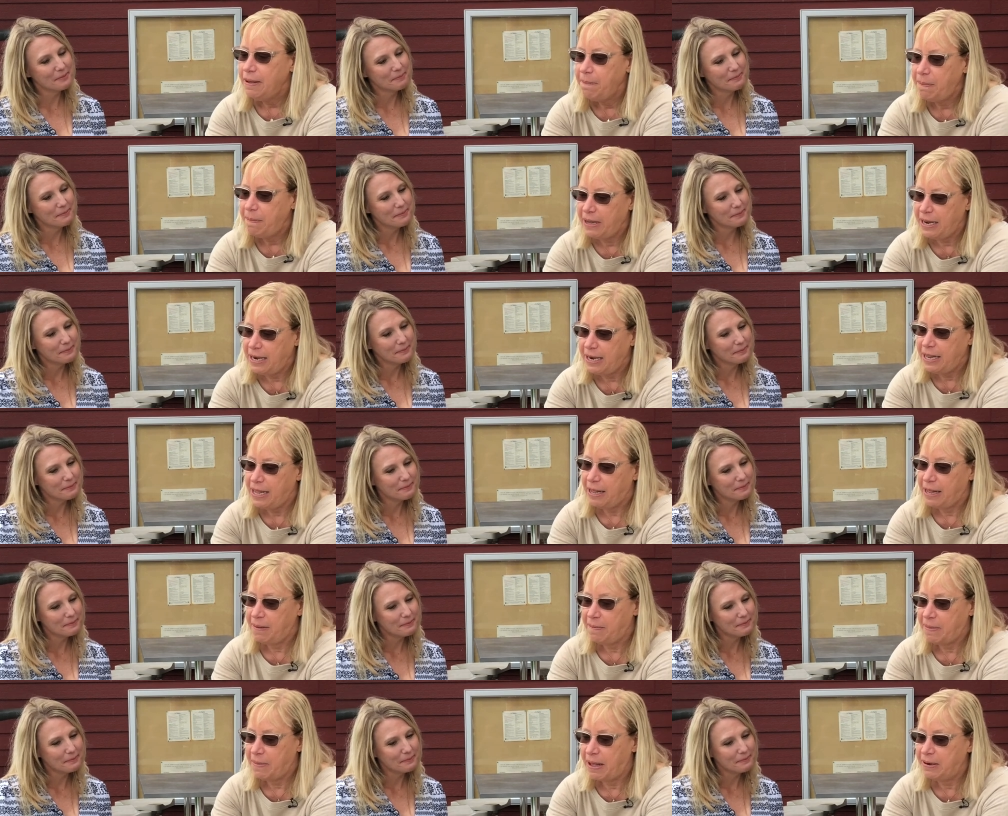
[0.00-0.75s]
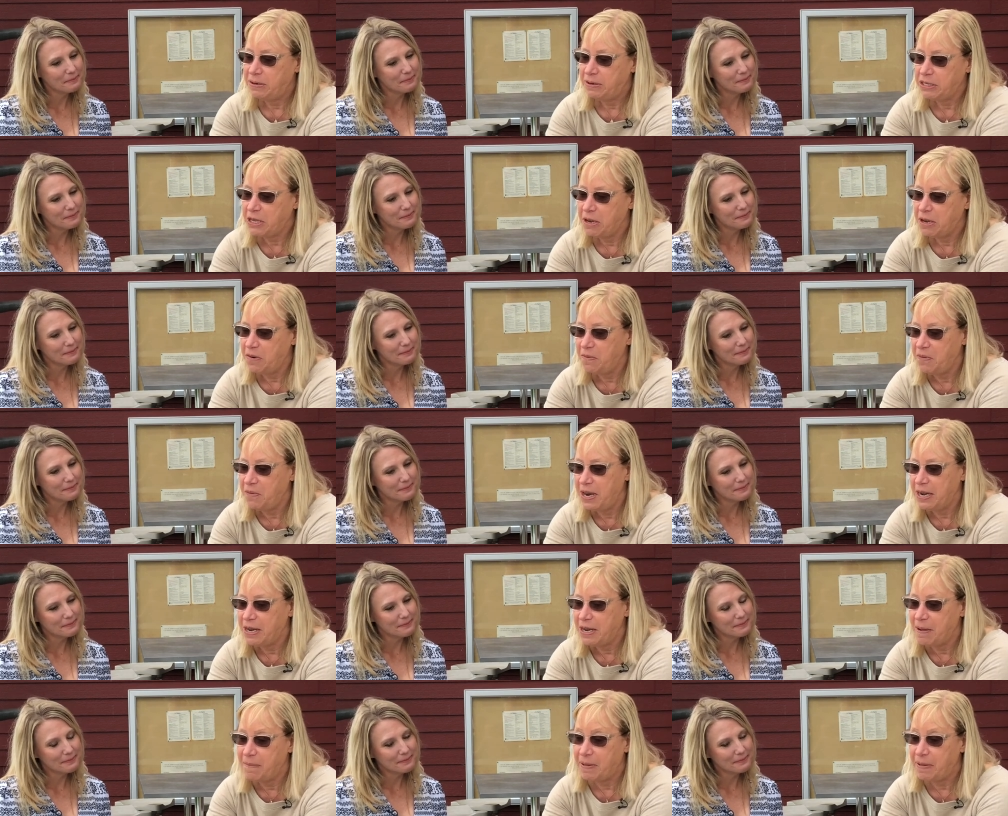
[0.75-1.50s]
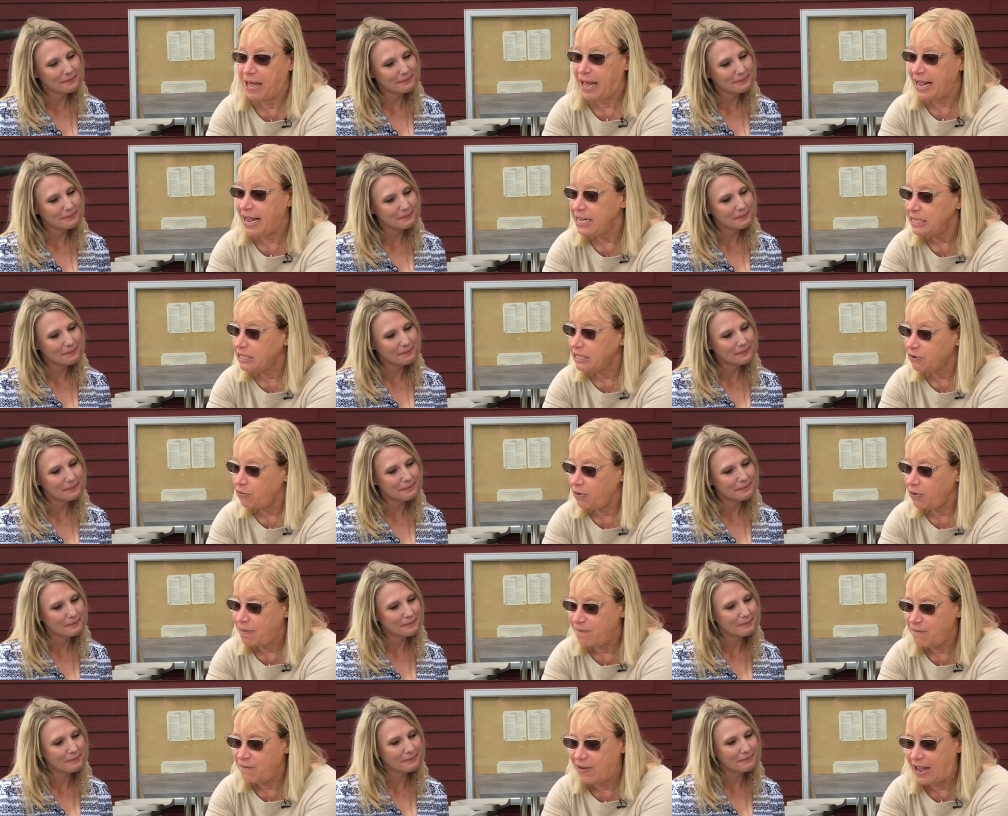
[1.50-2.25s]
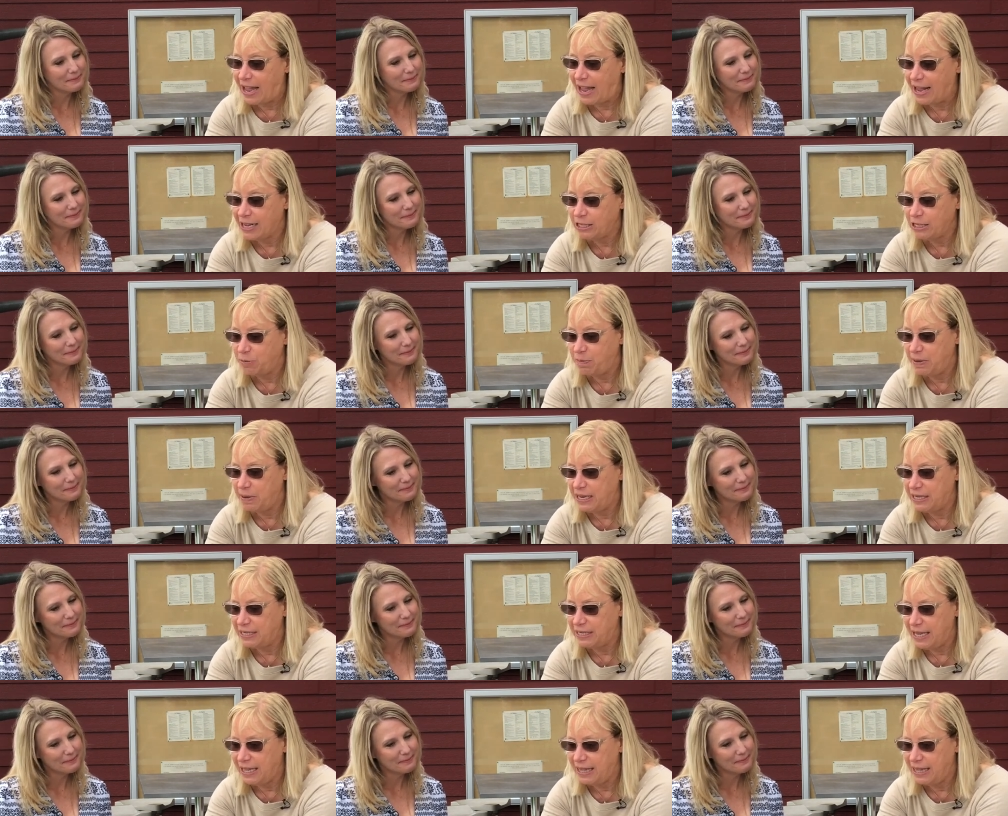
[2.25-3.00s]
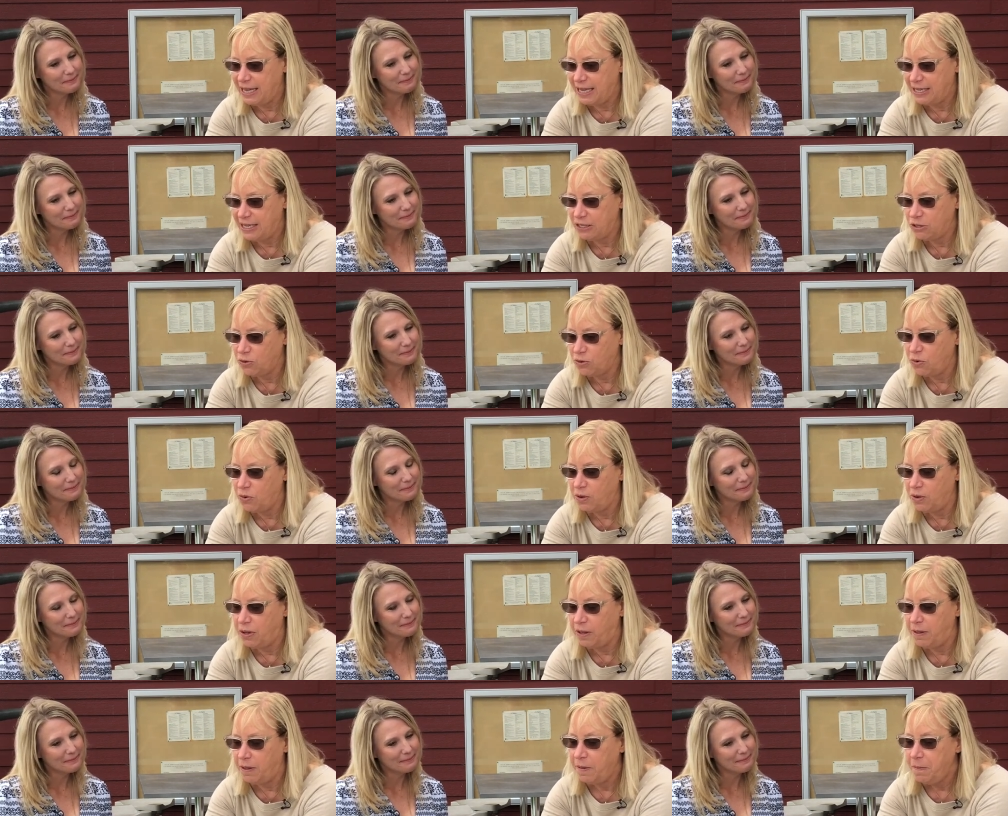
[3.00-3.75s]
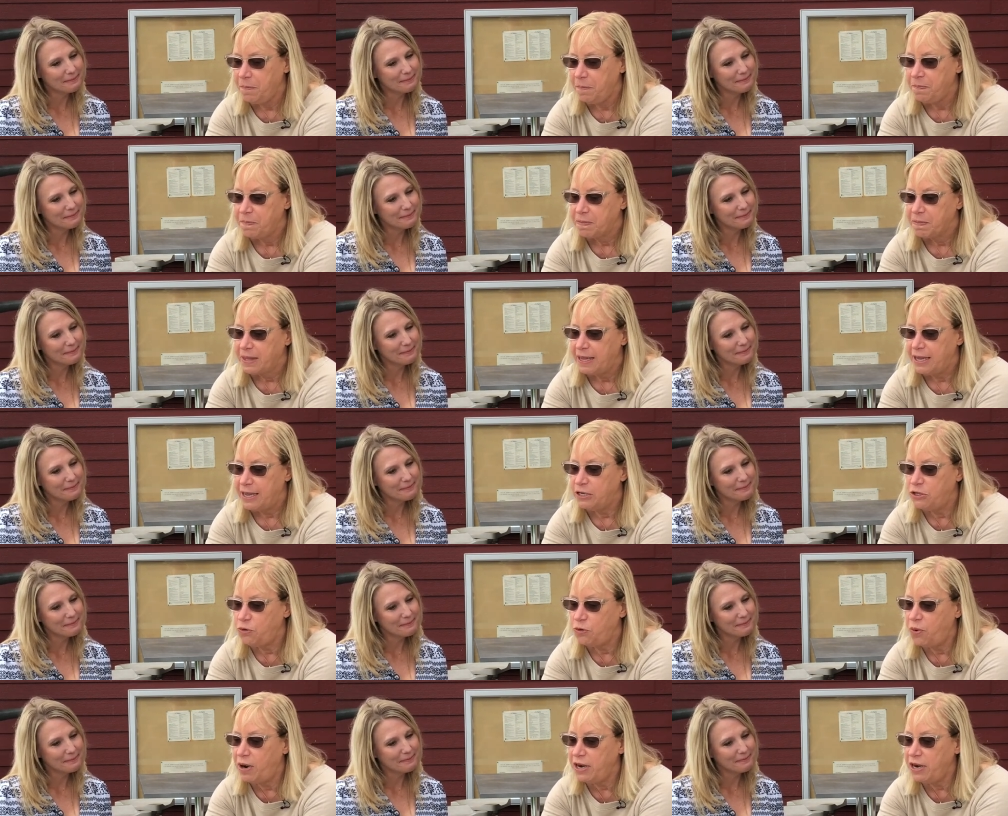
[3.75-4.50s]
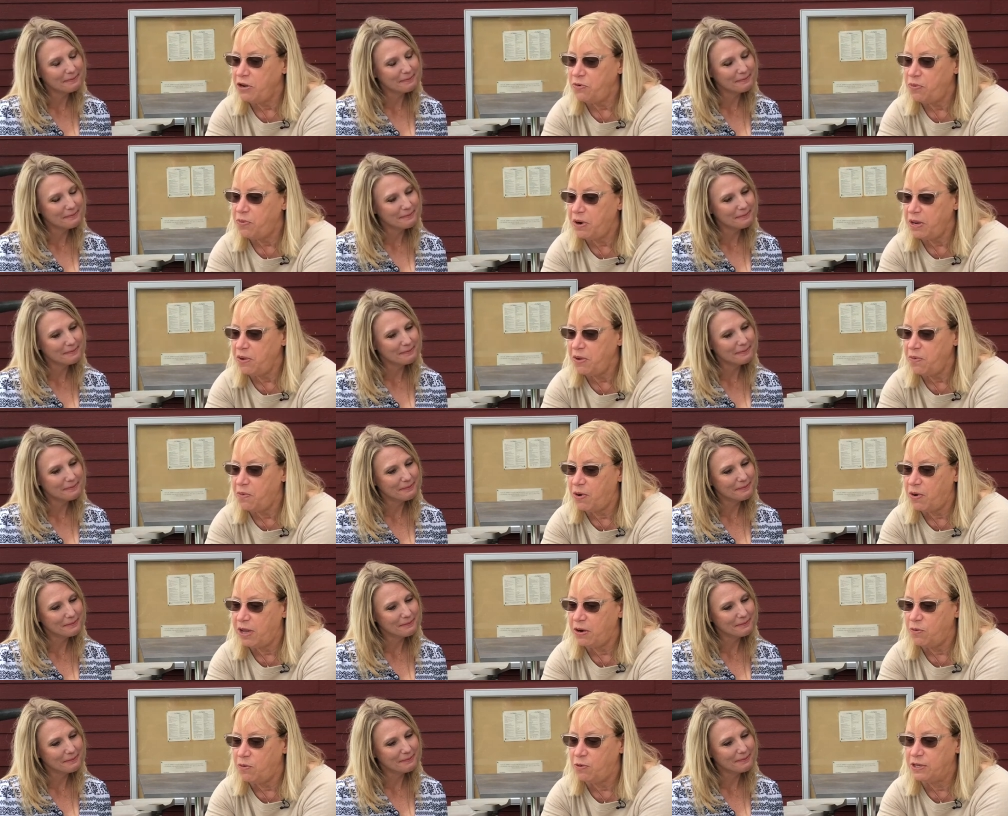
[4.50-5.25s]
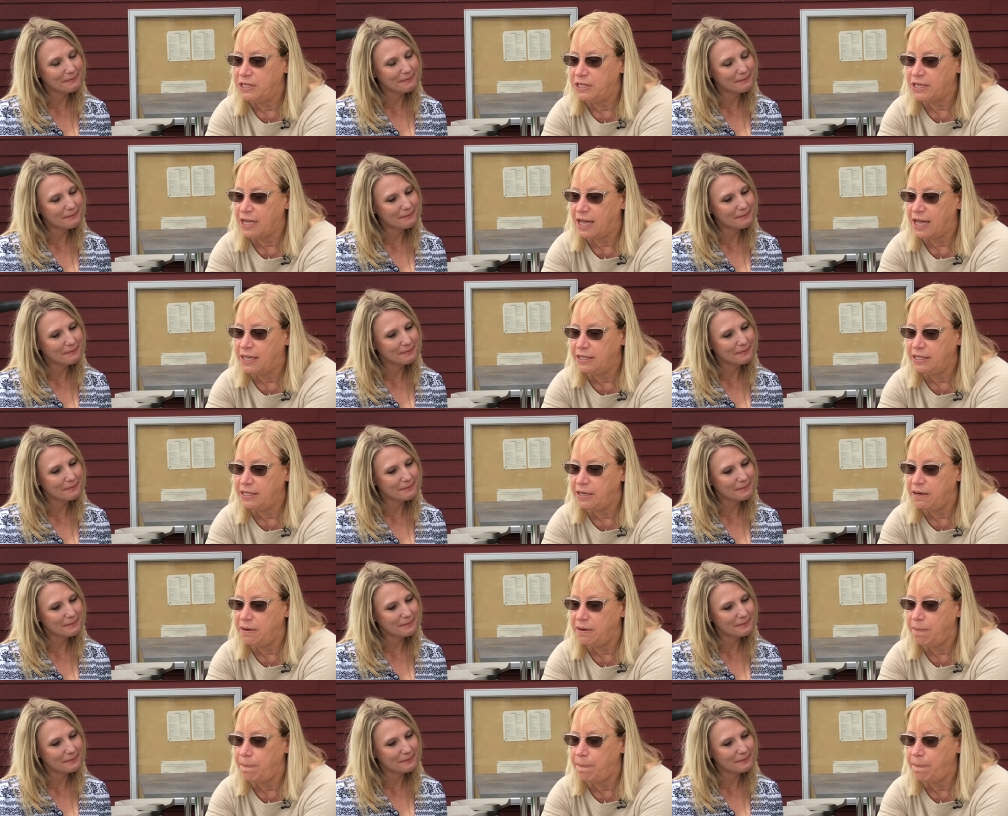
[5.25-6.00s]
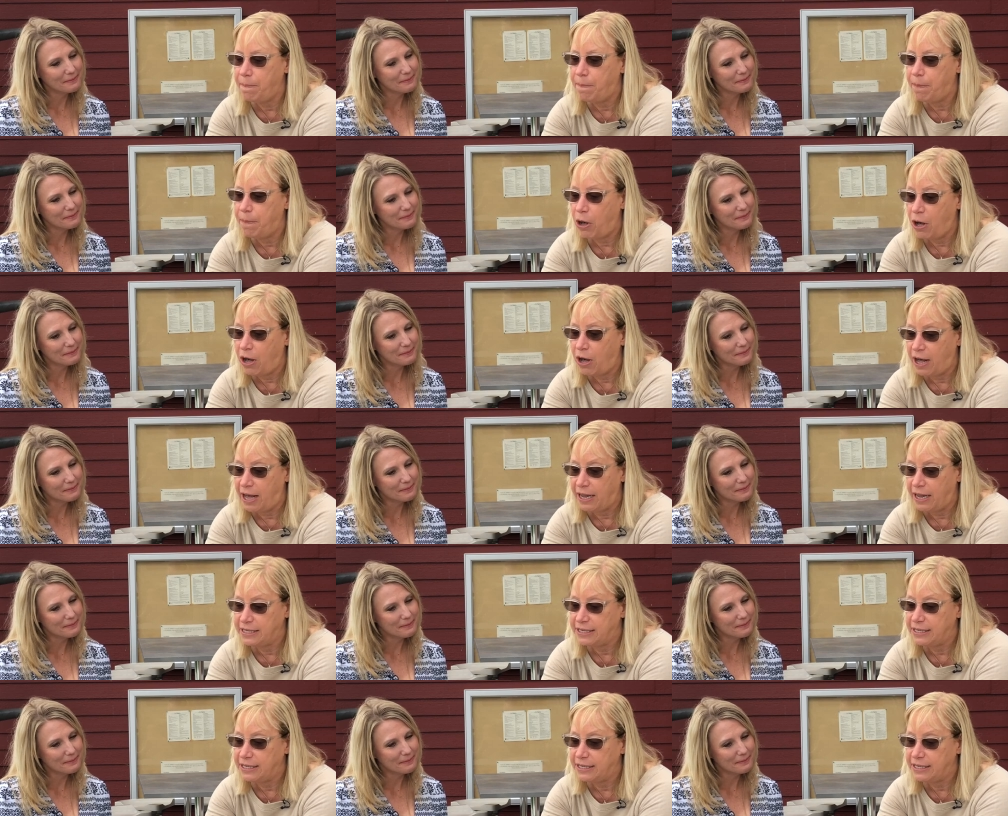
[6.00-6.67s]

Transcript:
Speaker 1: But um, I'm just going to read a couple ice cream facts because I think it's cool. In 2021, Wisconsin bought